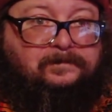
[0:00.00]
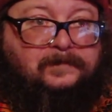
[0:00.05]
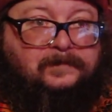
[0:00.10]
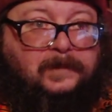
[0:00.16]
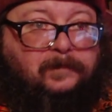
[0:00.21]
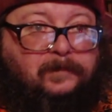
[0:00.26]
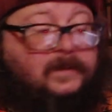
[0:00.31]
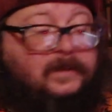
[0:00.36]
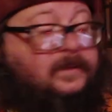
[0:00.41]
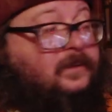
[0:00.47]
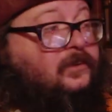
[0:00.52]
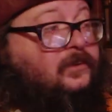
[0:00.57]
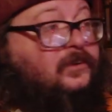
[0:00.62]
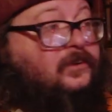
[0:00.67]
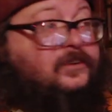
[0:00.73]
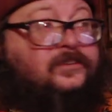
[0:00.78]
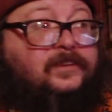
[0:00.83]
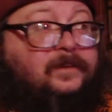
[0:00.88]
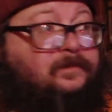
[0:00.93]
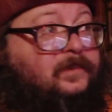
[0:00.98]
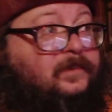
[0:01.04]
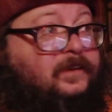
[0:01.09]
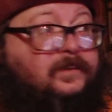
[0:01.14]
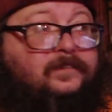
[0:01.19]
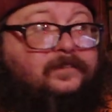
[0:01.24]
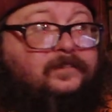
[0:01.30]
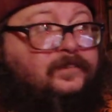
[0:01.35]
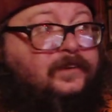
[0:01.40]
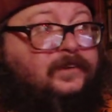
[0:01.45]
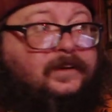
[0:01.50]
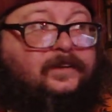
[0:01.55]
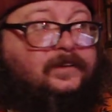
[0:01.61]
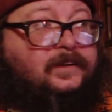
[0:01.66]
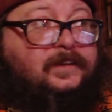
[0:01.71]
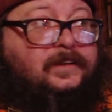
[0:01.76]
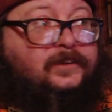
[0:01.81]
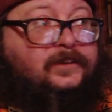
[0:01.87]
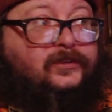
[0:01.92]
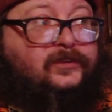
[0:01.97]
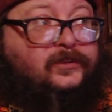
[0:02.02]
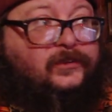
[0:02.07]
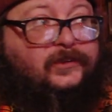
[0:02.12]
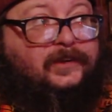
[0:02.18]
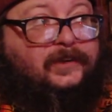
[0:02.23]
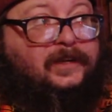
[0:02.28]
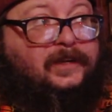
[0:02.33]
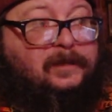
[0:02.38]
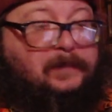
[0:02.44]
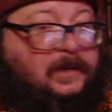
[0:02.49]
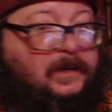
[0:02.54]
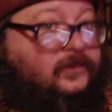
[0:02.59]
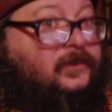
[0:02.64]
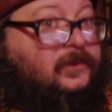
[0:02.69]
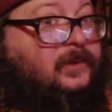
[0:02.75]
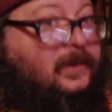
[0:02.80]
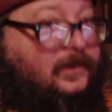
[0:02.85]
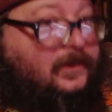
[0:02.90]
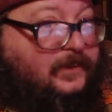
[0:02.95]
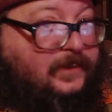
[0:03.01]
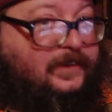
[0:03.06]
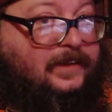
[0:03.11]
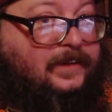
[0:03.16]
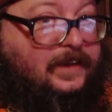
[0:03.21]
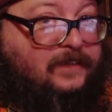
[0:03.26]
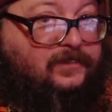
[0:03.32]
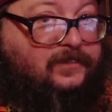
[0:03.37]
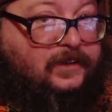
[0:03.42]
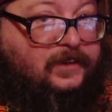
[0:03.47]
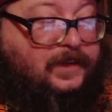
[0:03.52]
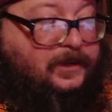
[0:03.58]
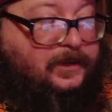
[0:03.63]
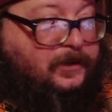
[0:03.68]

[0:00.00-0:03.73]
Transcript: But there is something very interesting about Navigator.